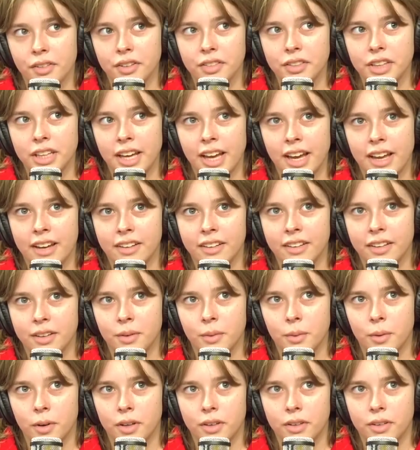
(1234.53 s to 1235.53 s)
the ending
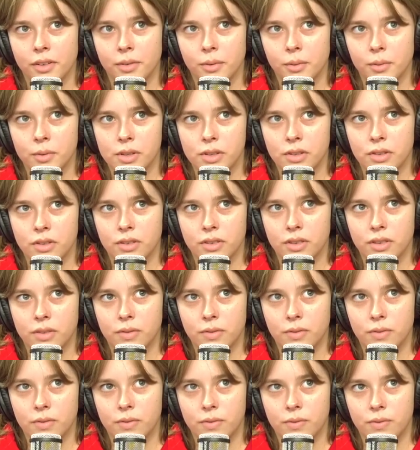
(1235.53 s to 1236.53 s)
one was
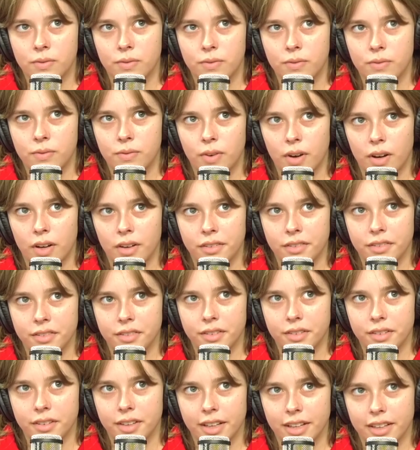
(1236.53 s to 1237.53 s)

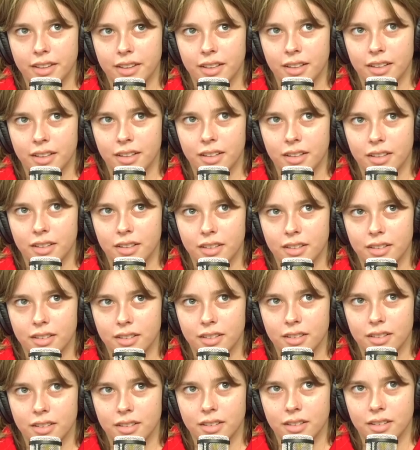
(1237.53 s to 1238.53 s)
fun. Like mm-hmm. the
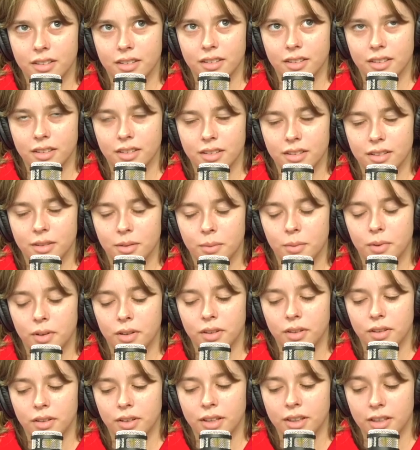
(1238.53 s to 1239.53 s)
the
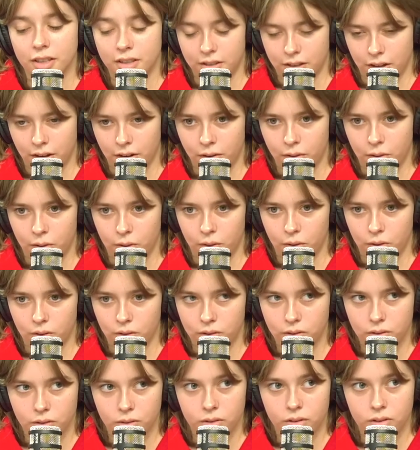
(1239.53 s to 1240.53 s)
one in the tunnel
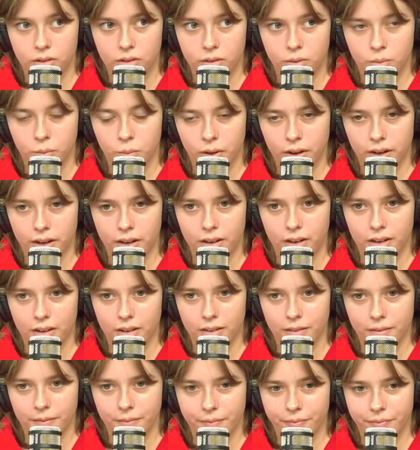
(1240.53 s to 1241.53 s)
mm-hmm. where
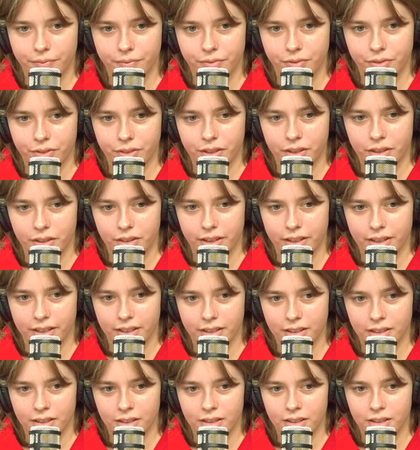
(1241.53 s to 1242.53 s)
they're
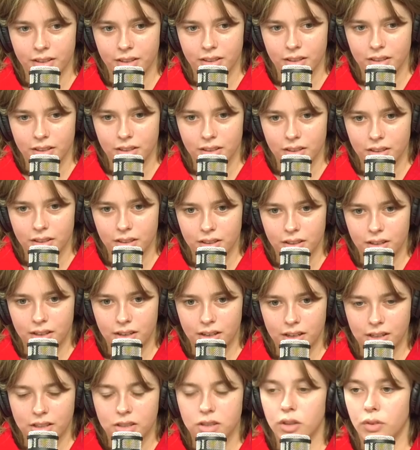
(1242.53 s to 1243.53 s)
like
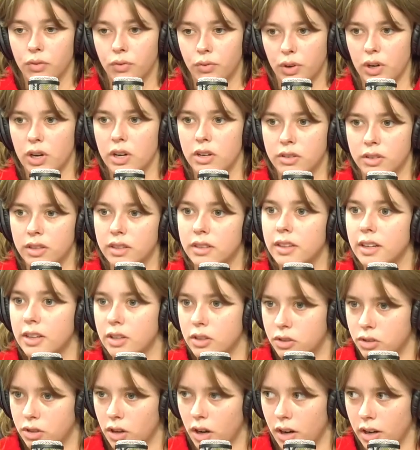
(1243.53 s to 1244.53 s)
it's the footage that they
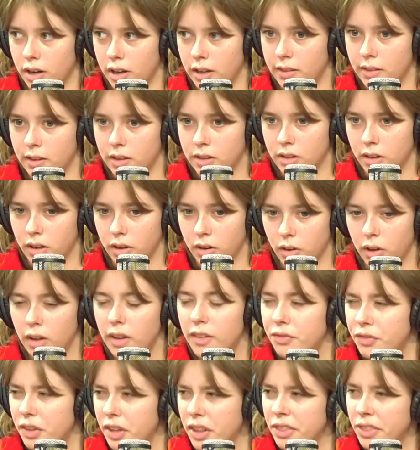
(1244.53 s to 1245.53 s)
shot in the tunnel.
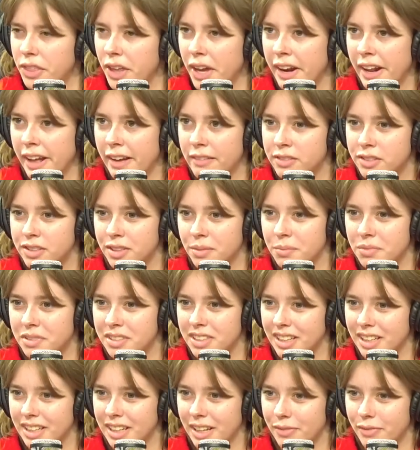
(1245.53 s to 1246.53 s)
Right. Didn't that have some
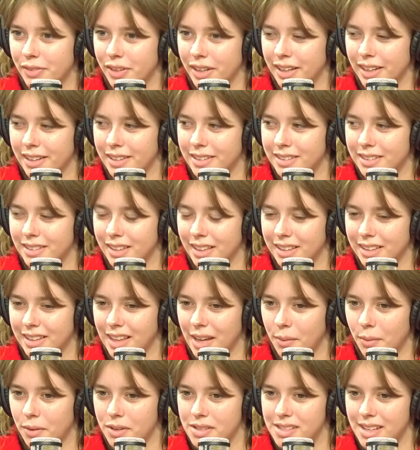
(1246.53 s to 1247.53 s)
significance? Like
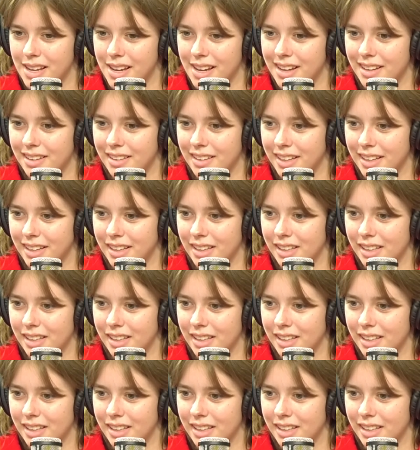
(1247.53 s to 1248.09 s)
they were saying like